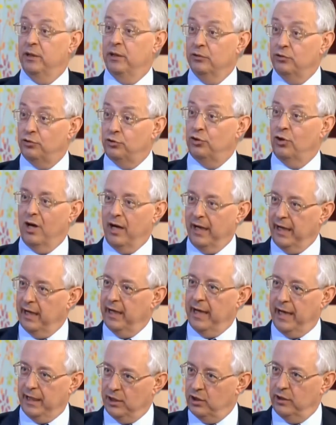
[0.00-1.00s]
we can try
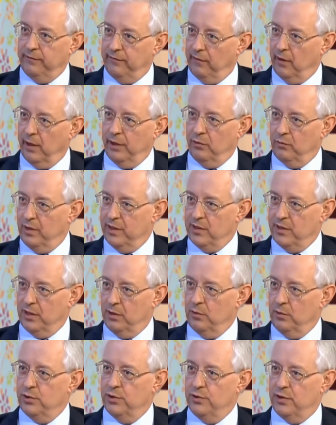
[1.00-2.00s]
and actually find a
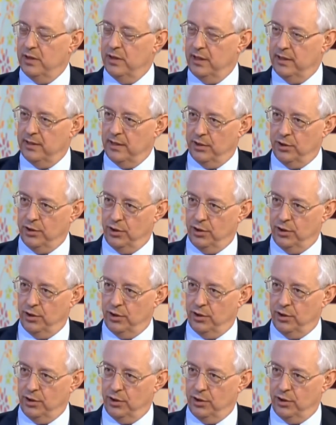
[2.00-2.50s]
resolution to these issues.